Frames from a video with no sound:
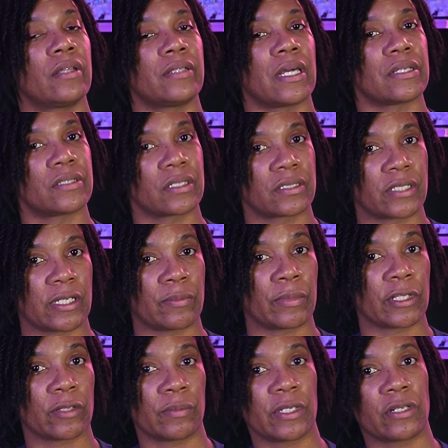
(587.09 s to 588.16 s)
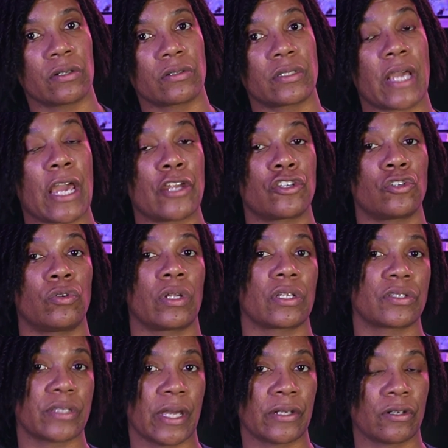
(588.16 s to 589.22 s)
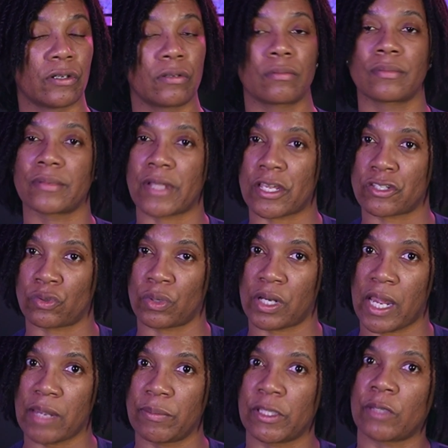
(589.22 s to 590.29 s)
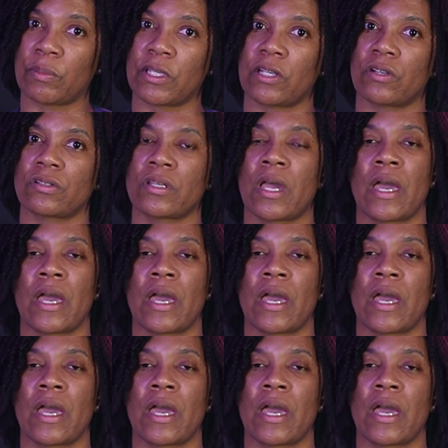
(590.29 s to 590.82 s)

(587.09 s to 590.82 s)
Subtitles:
that's 16mm, and shooting standard, that's 28mm,